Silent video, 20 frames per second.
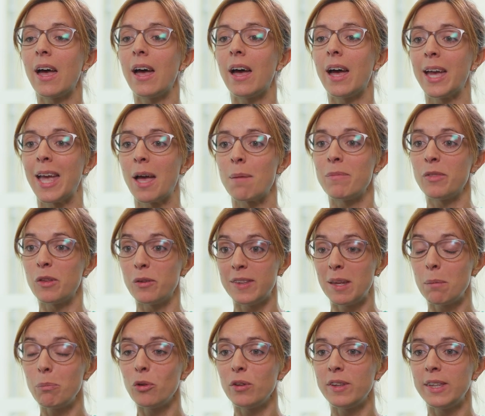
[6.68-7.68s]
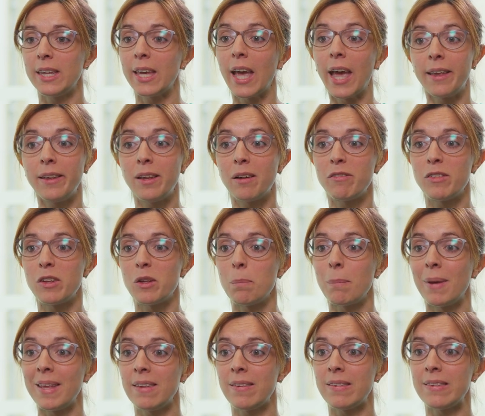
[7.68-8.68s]
I am the Deputy Head of the
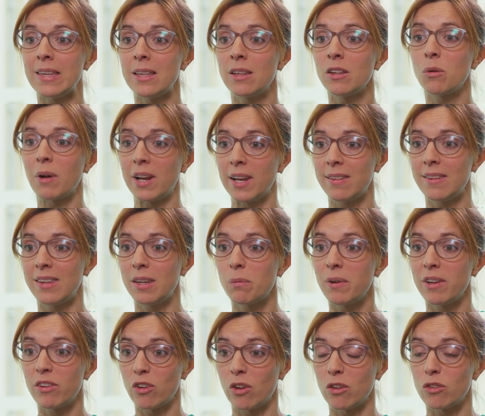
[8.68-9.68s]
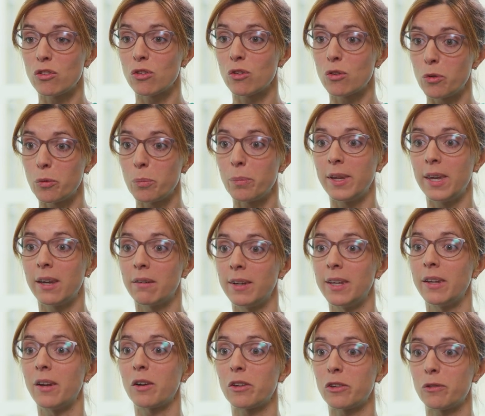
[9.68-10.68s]
Medicine Quality Research Group here
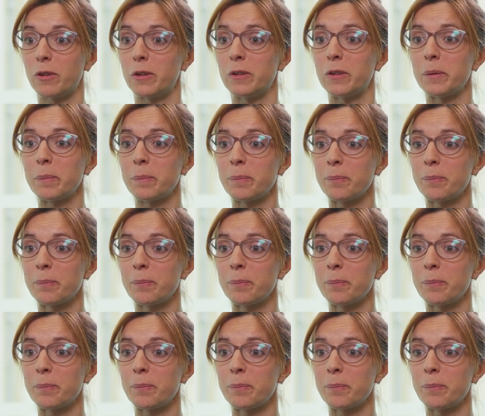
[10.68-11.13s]
in Oxford.